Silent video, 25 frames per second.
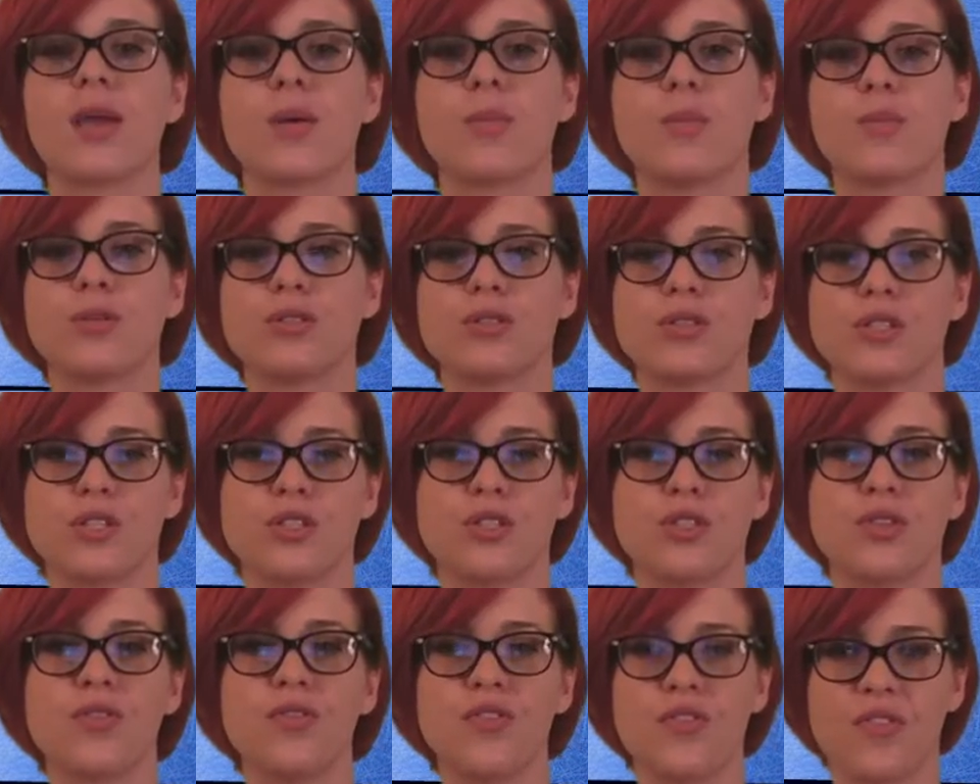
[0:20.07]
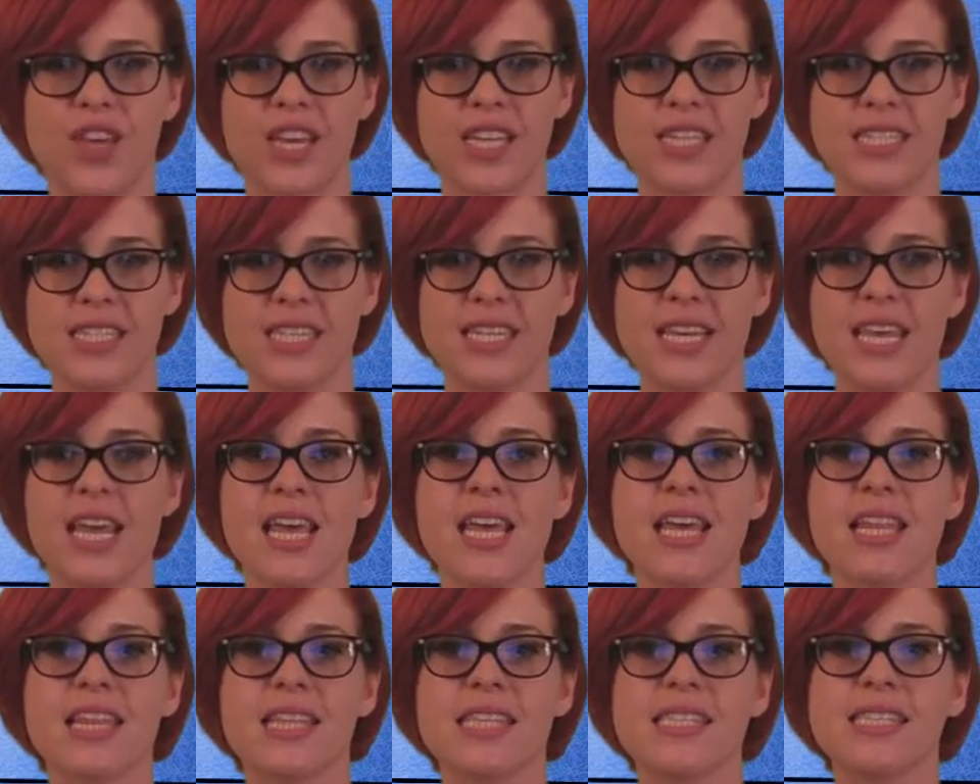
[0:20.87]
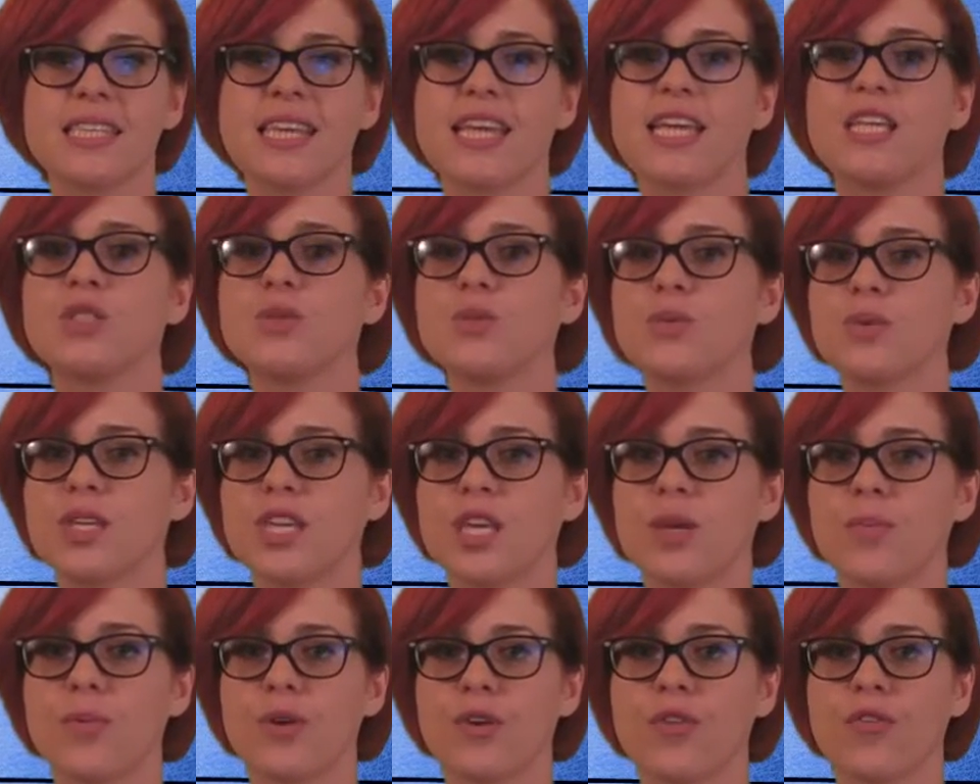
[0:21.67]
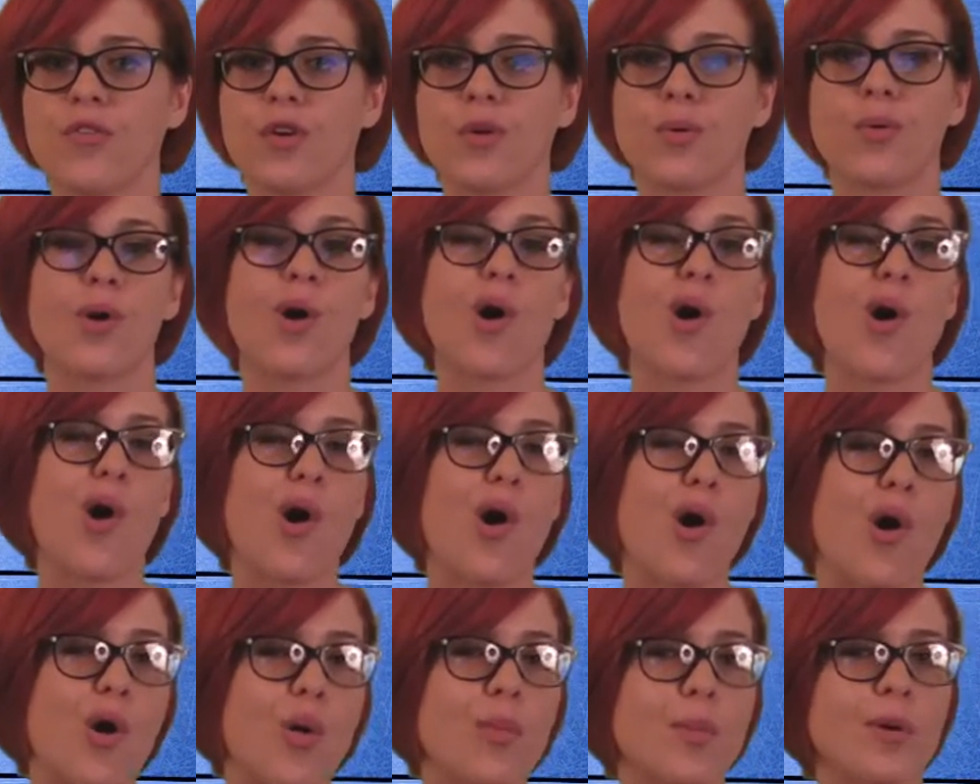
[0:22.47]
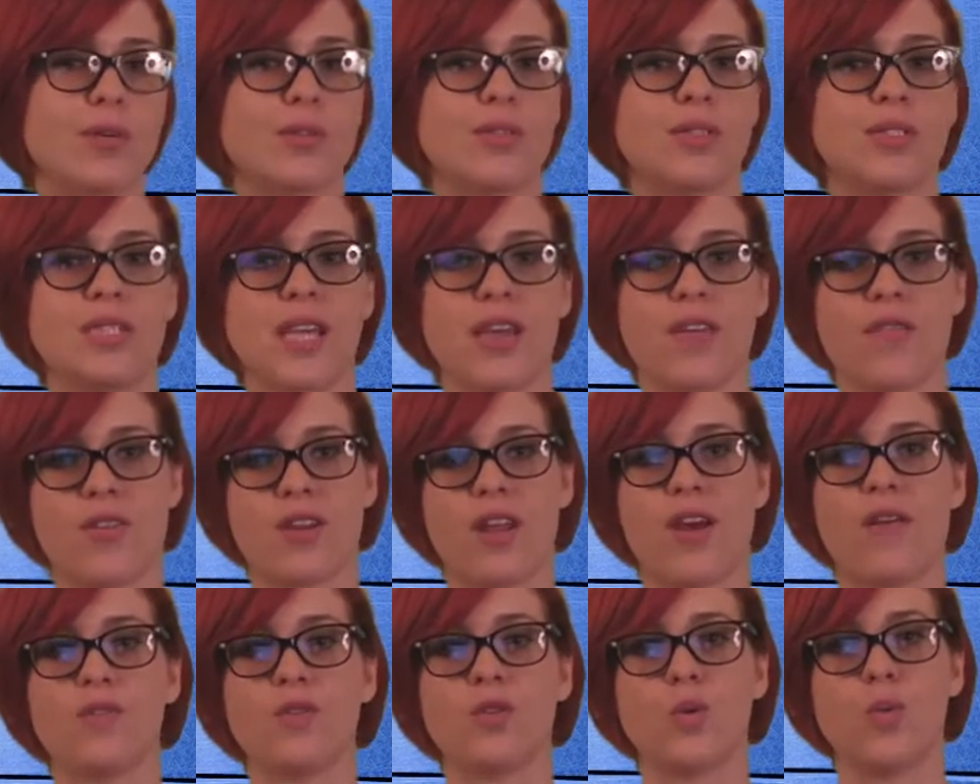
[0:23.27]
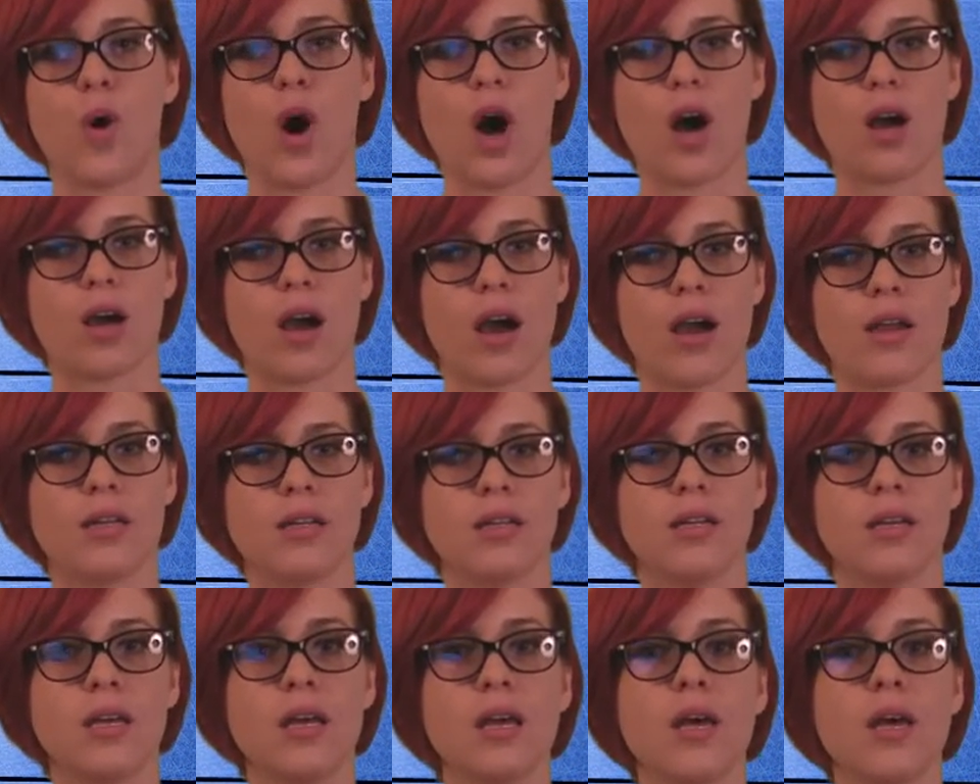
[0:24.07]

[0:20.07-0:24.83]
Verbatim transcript: and precision fit, this case will keep your phone almost safe enough to walk on.